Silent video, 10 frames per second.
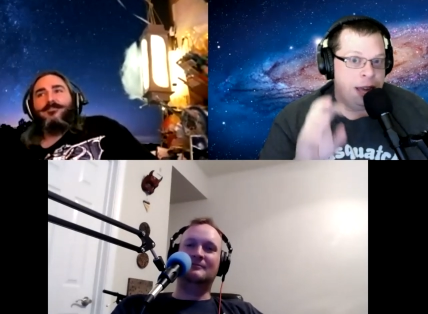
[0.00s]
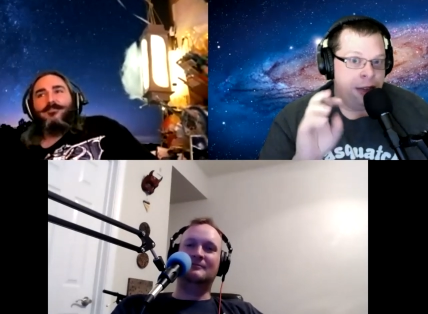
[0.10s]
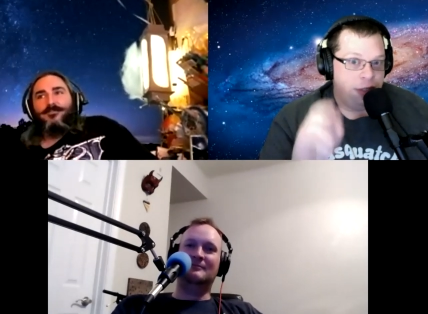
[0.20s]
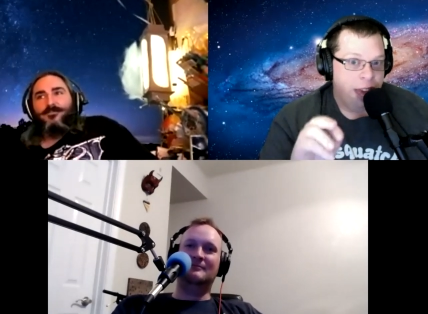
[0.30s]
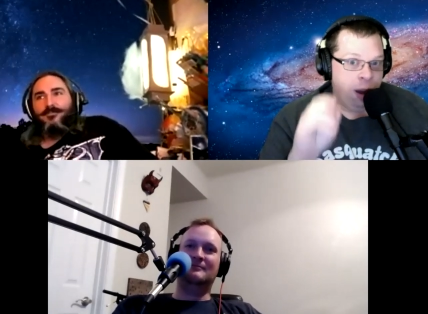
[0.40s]

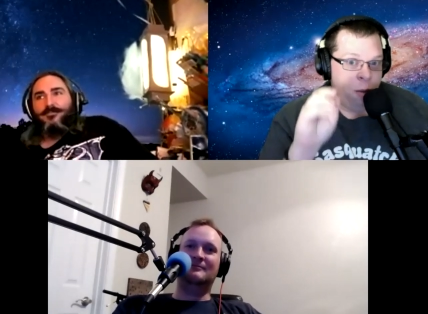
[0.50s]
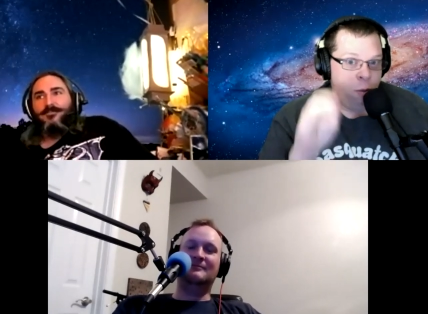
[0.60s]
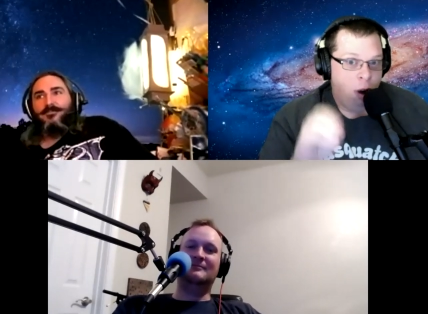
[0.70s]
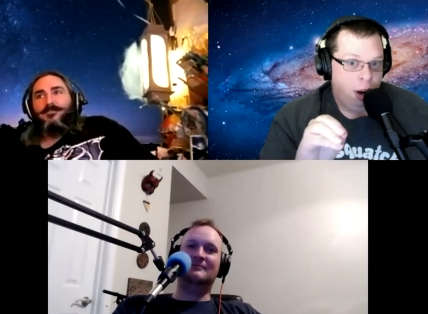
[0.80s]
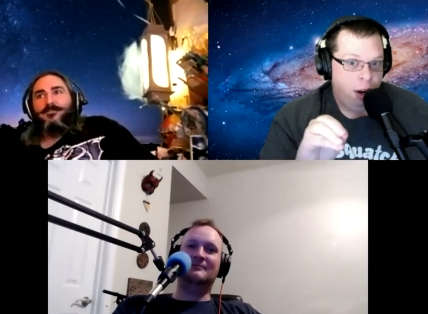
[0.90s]
Speaker 1: That
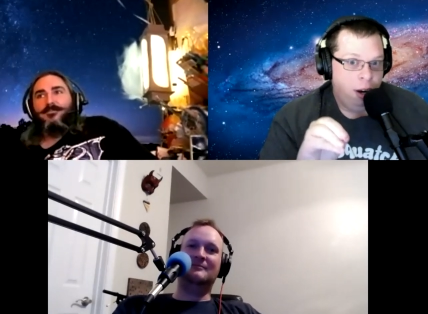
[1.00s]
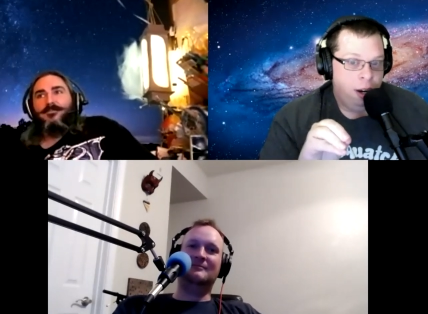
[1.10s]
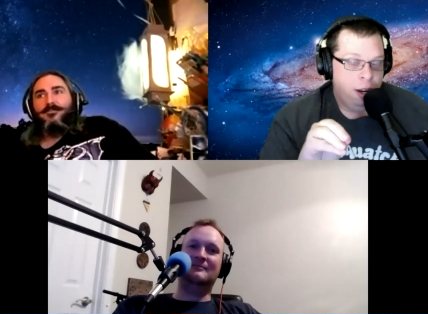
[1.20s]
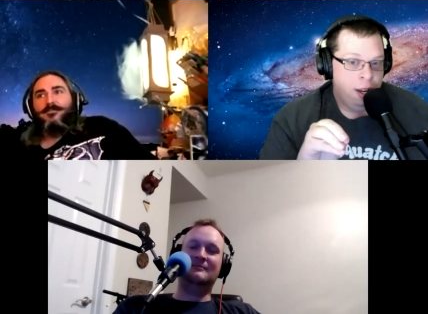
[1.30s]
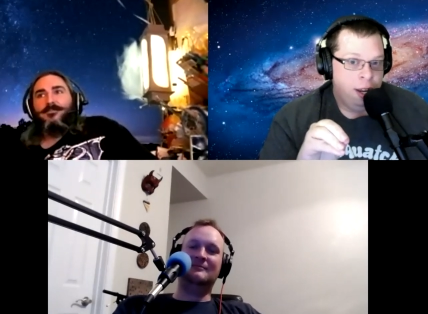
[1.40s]
water
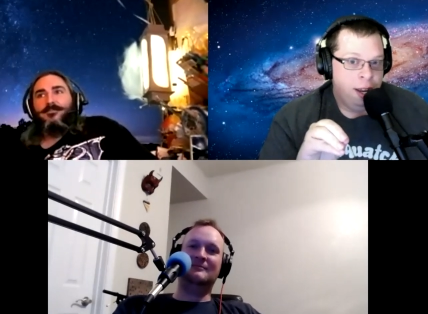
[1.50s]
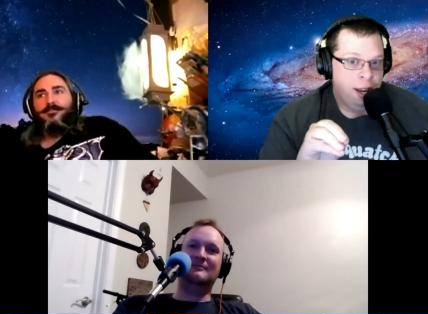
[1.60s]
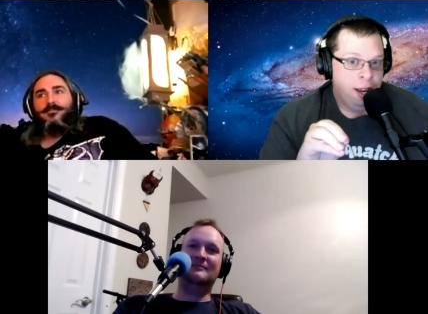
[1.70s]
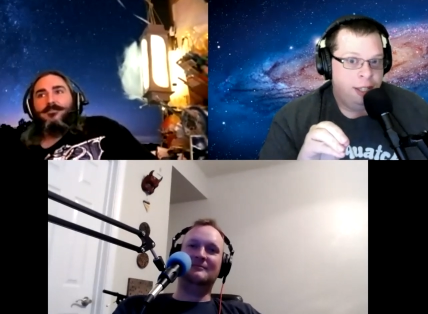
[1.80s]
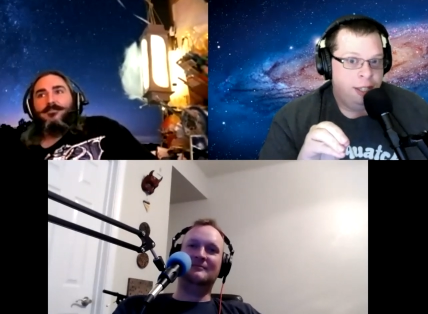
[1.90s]

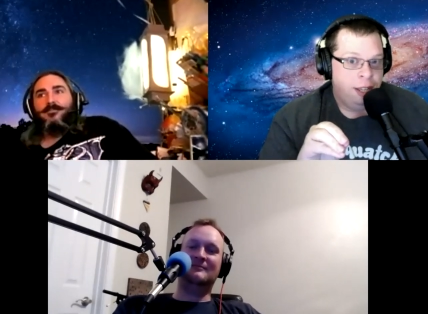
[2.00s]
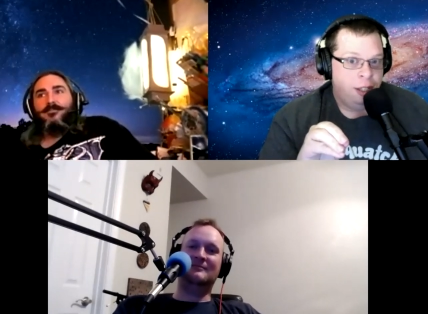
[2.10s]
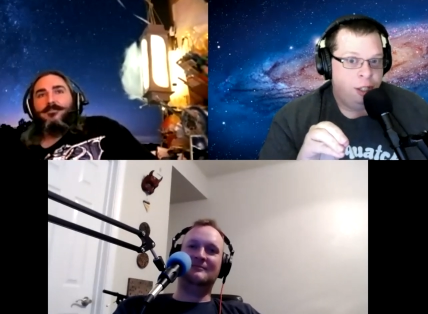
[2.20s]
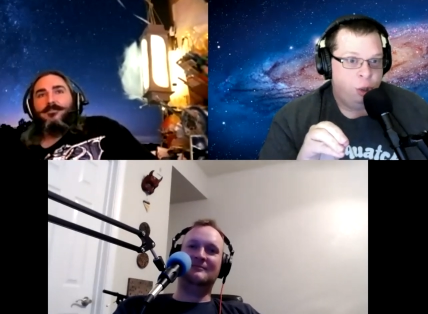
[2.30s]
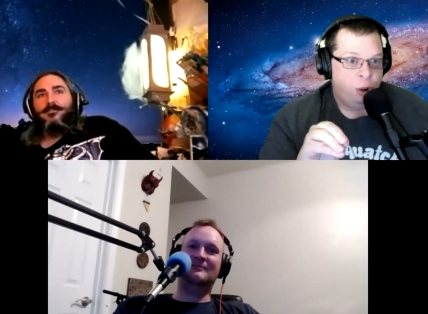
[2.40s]
has
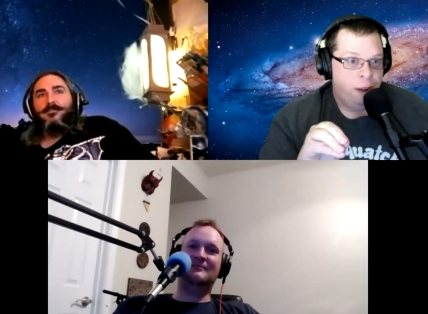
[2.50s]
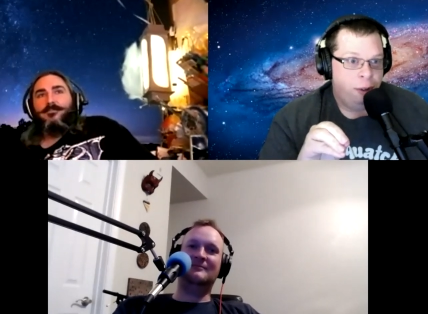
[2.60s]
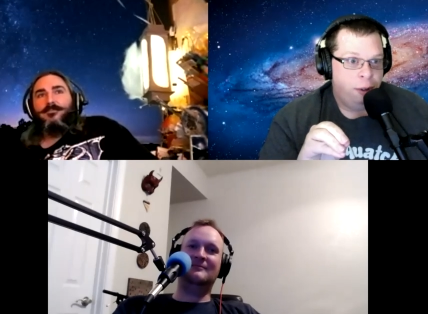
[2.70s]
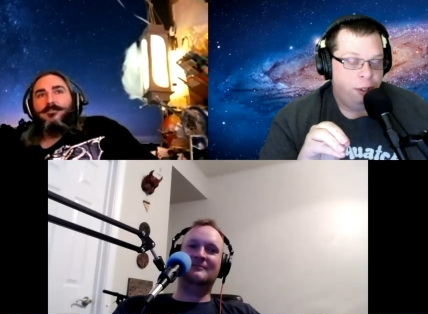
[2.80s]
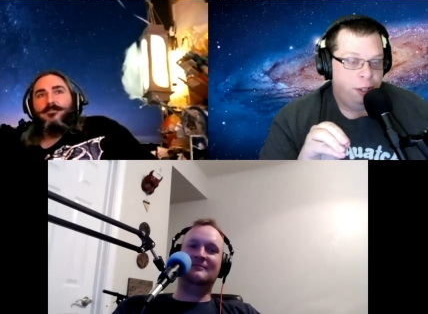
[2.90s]
since
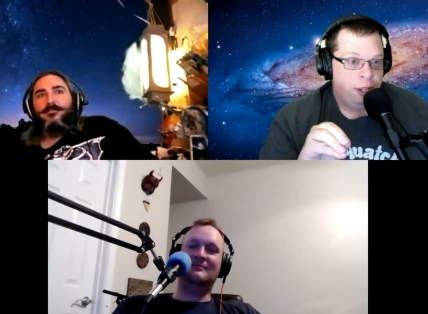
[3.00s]
traveled